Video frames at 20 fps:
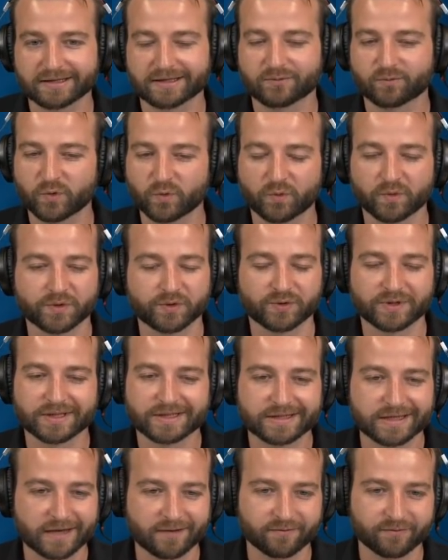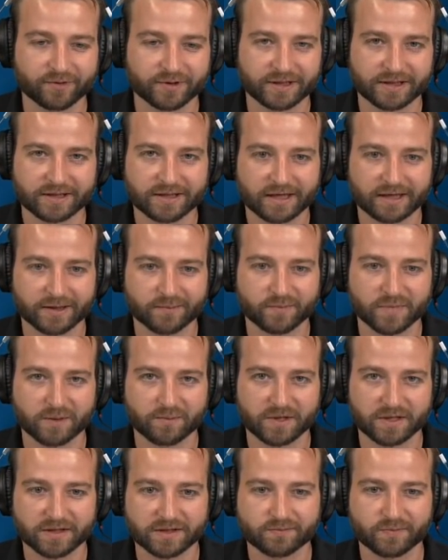and we will do the same for the Italian
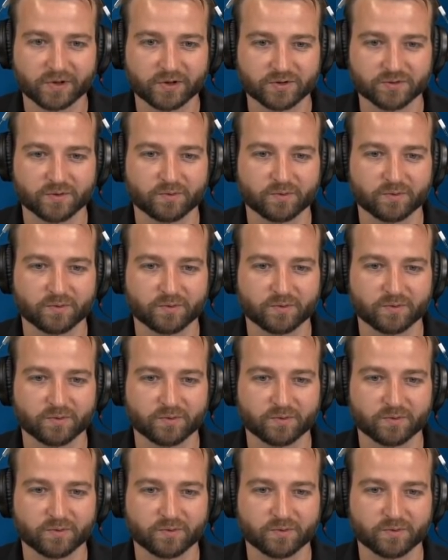BBs because